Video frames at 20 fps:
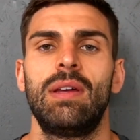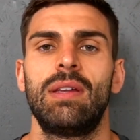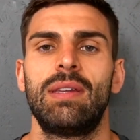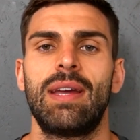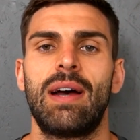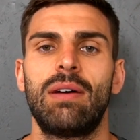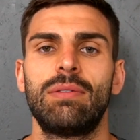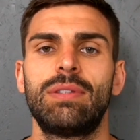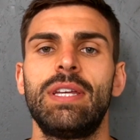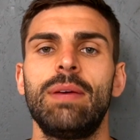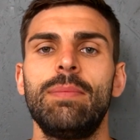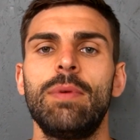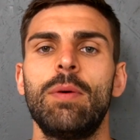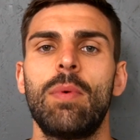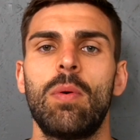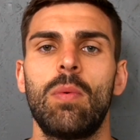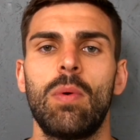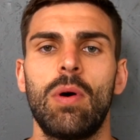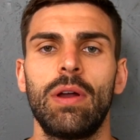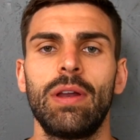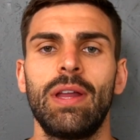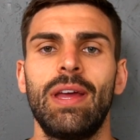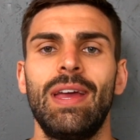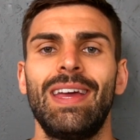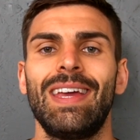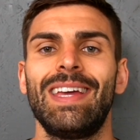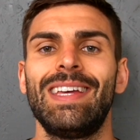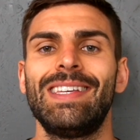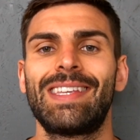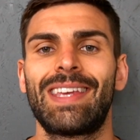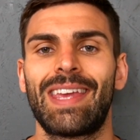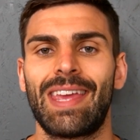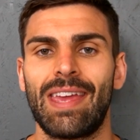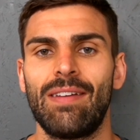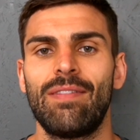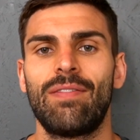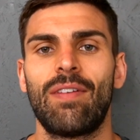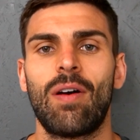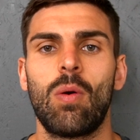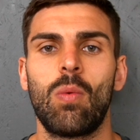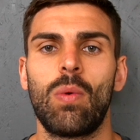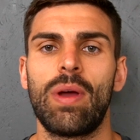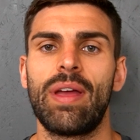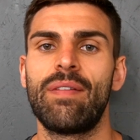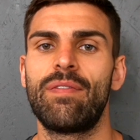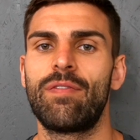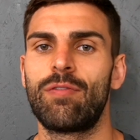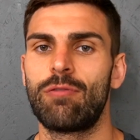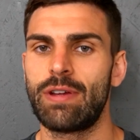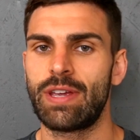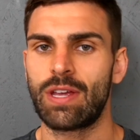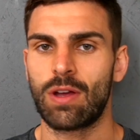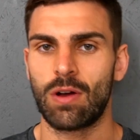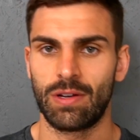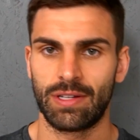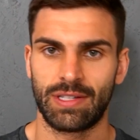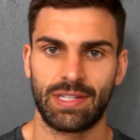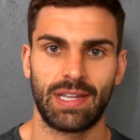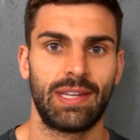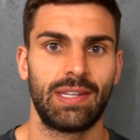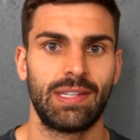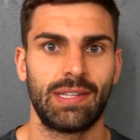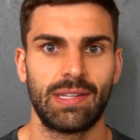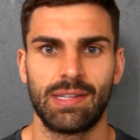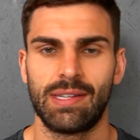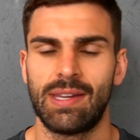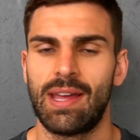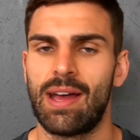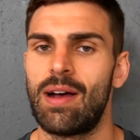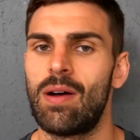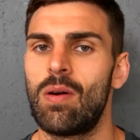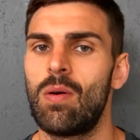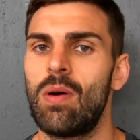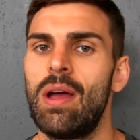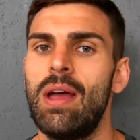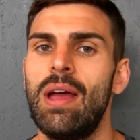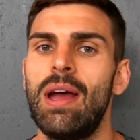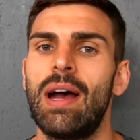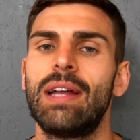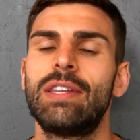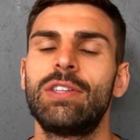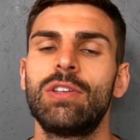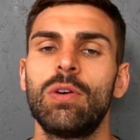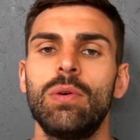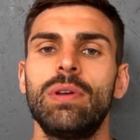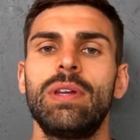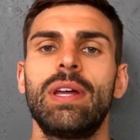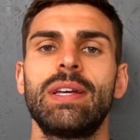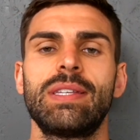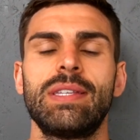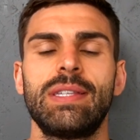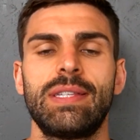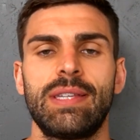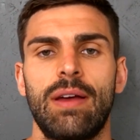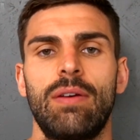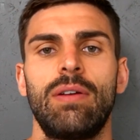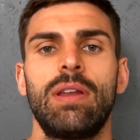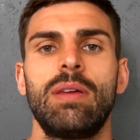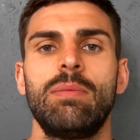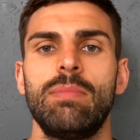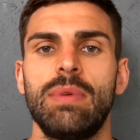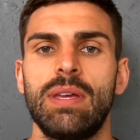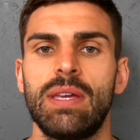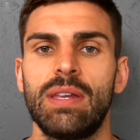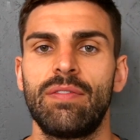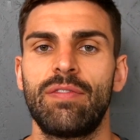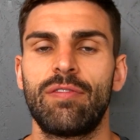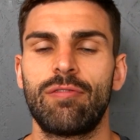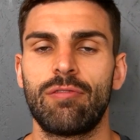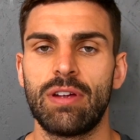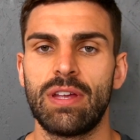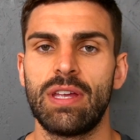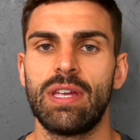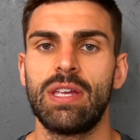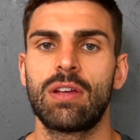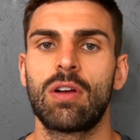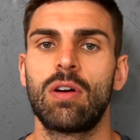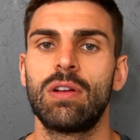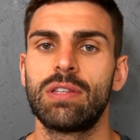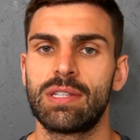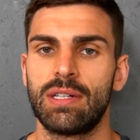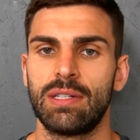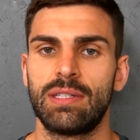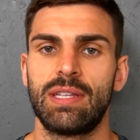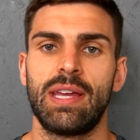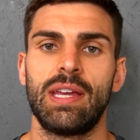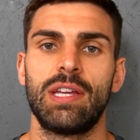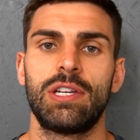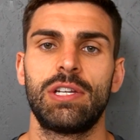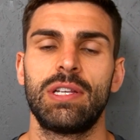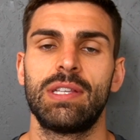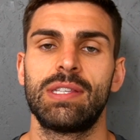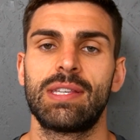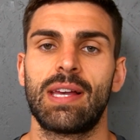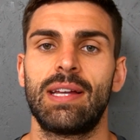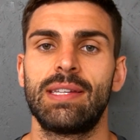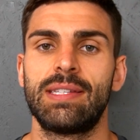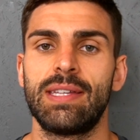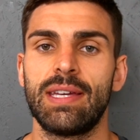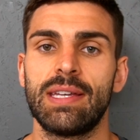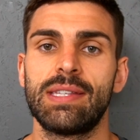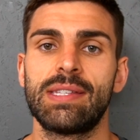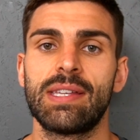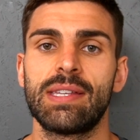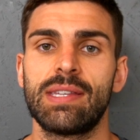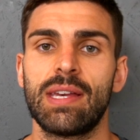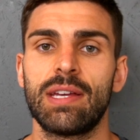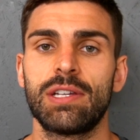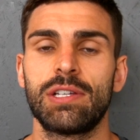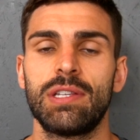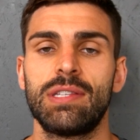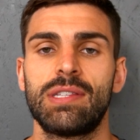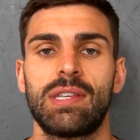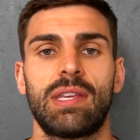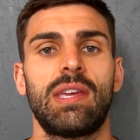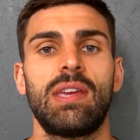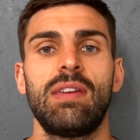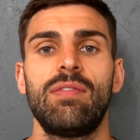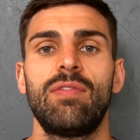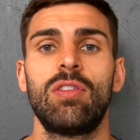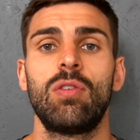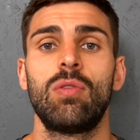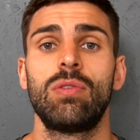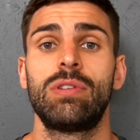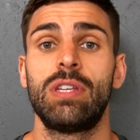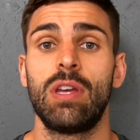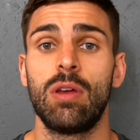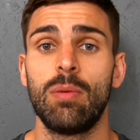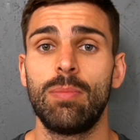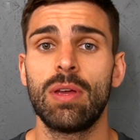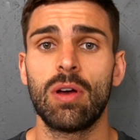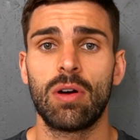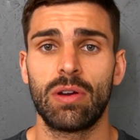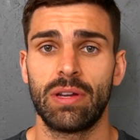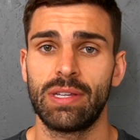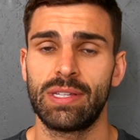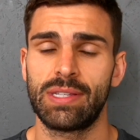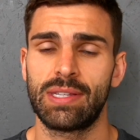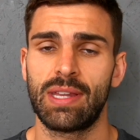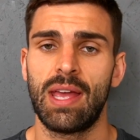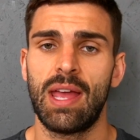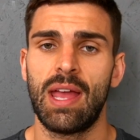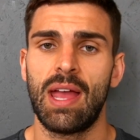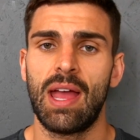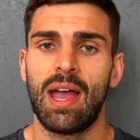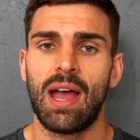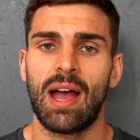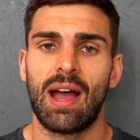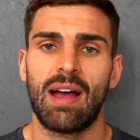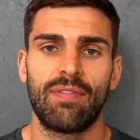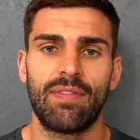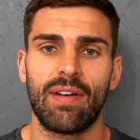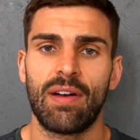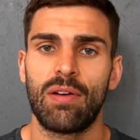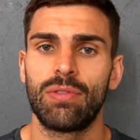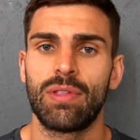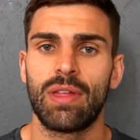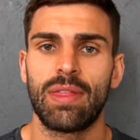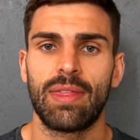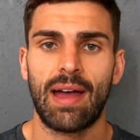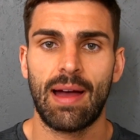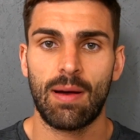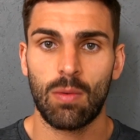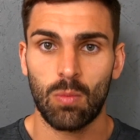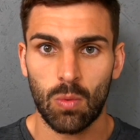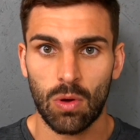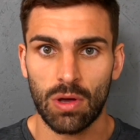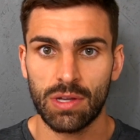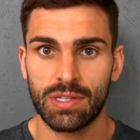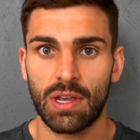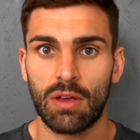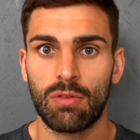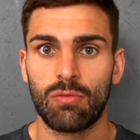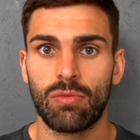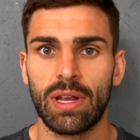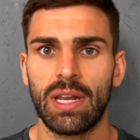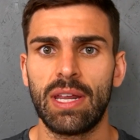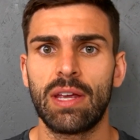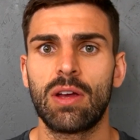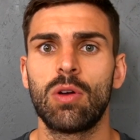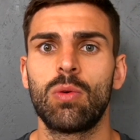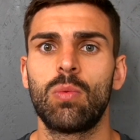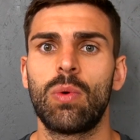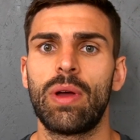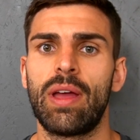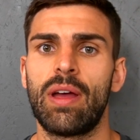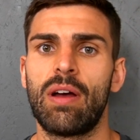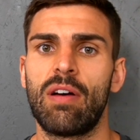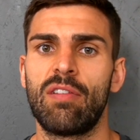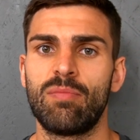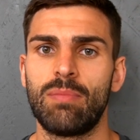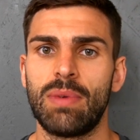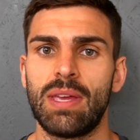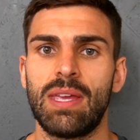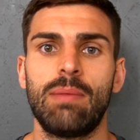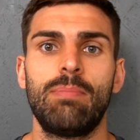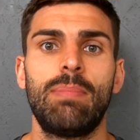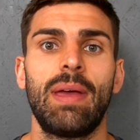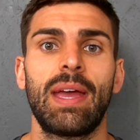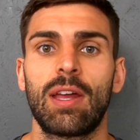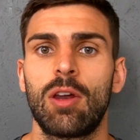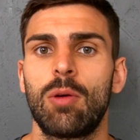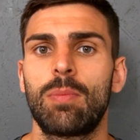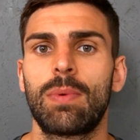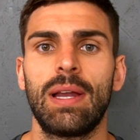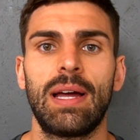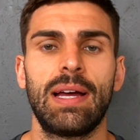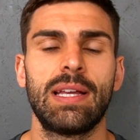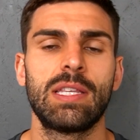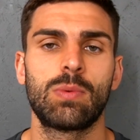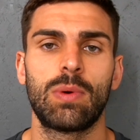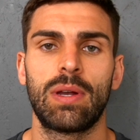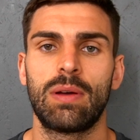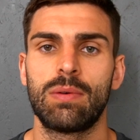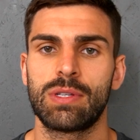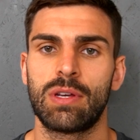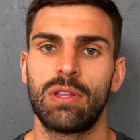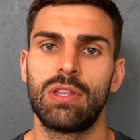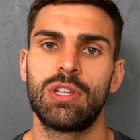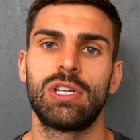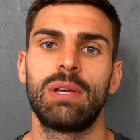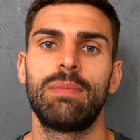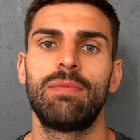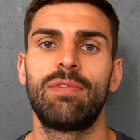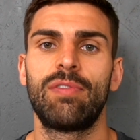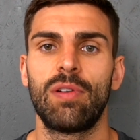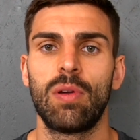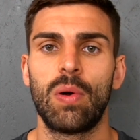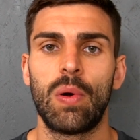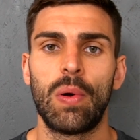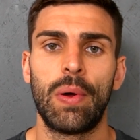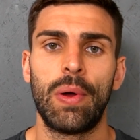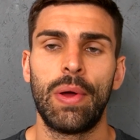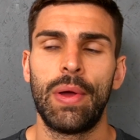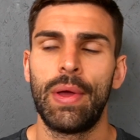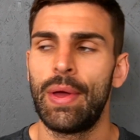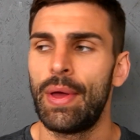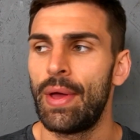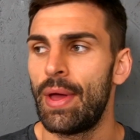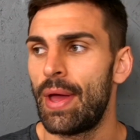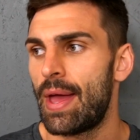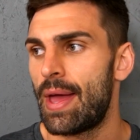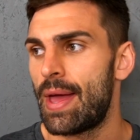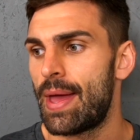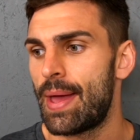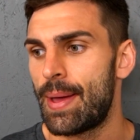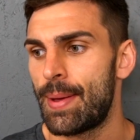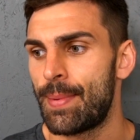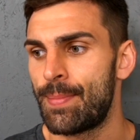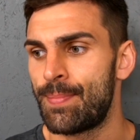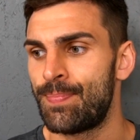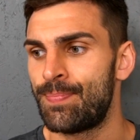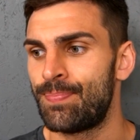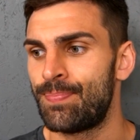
Now, tip number one is give away free content. Now, I don't necessarily mean free consultations and taster sessions, even though, to be honest, I found that that was a really good way of me picking up clients when I was on the gym floor. Um,